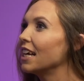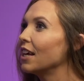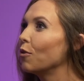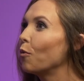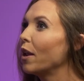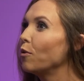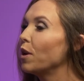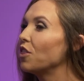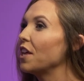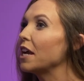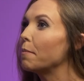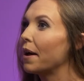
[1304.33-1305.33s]
when we
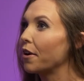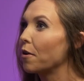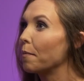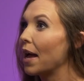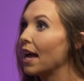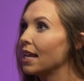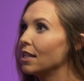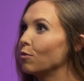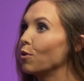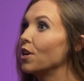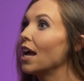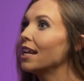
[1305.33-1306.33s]
think about our bodies, we're
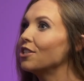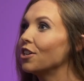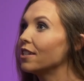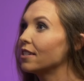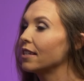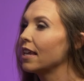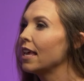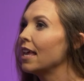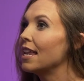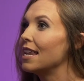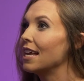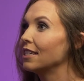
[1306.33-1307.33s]
not just
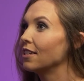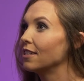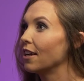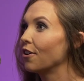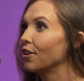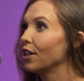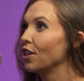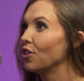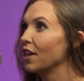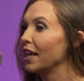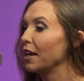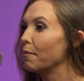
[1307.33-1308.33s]
necessarily
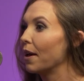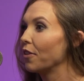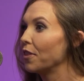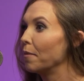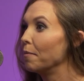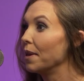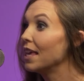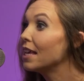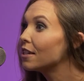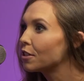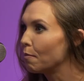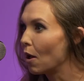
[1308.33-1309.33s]
thinking about them being
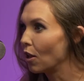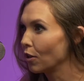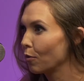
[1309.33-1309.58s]
smaller.